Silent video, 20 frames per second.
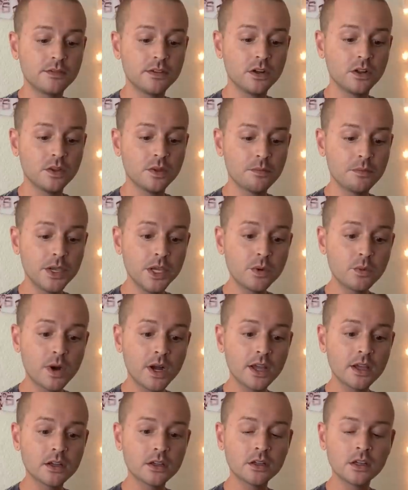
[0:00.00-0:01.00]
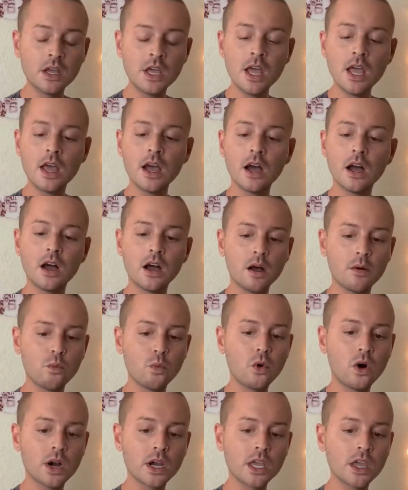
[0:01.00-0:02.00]
it all the meanwhile.
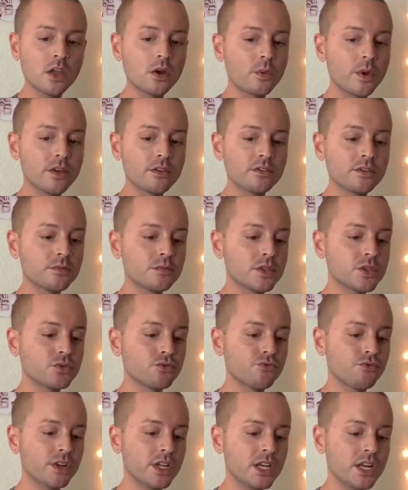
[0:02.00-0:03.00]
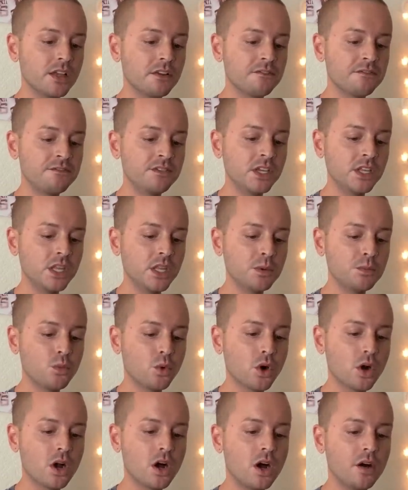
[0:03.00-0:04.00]
Walking away from this reading feeling
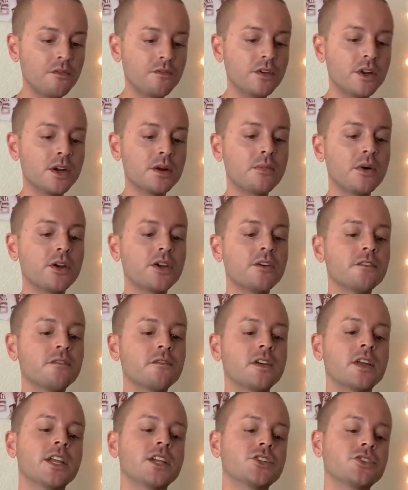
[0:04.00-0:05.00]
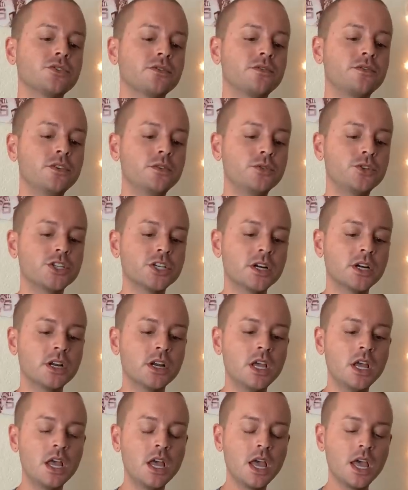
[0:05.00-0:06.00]
more confident about your financial future,
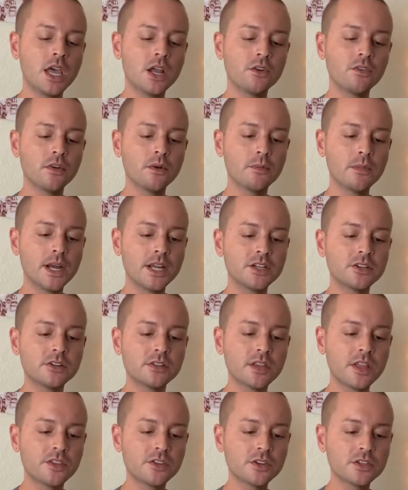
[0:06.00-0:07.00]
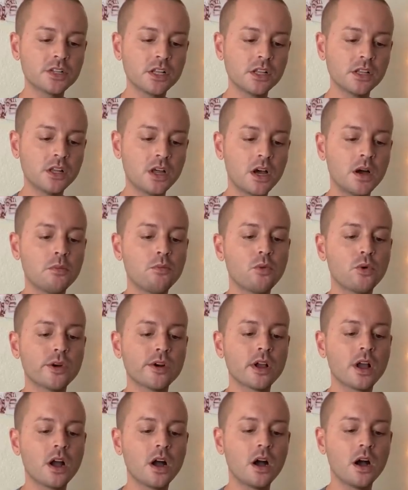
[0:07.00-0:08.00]
and a reminder that there's a lot more
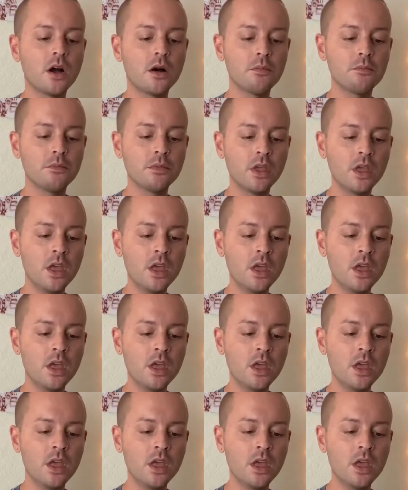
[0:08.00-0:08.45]
to come